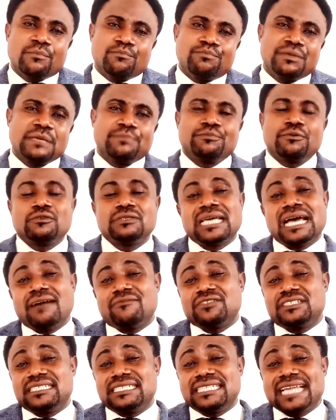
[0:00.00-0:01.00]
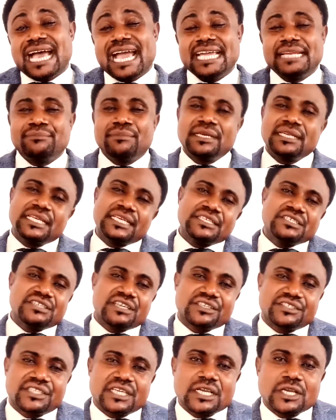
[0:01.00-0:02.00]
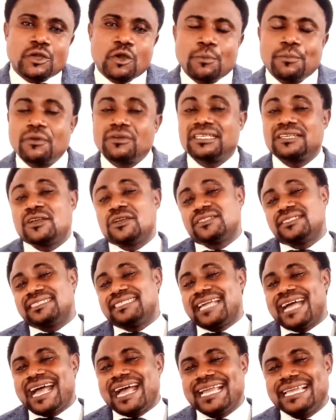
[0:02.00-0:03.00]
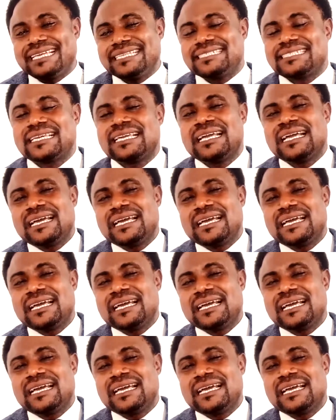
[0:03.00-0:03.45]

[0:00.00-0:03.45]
people that have died many years ago, people that just died.